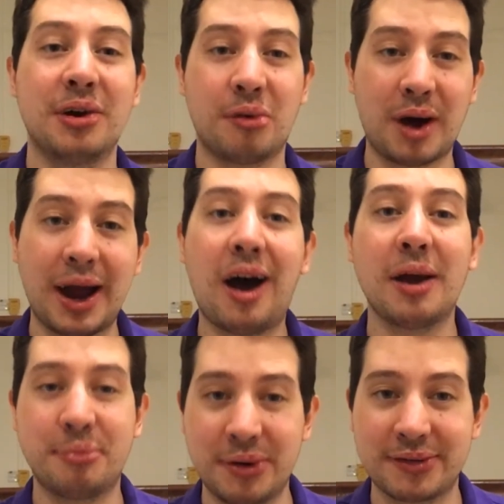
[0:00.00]
why I
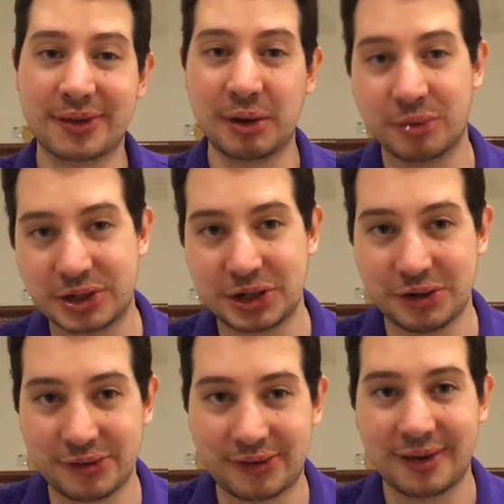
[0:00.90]
personally would
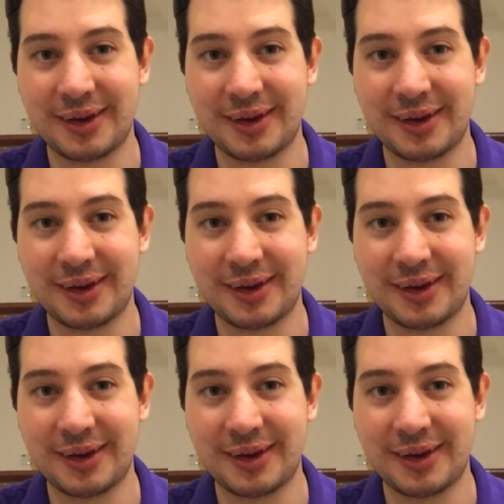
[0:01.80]
choose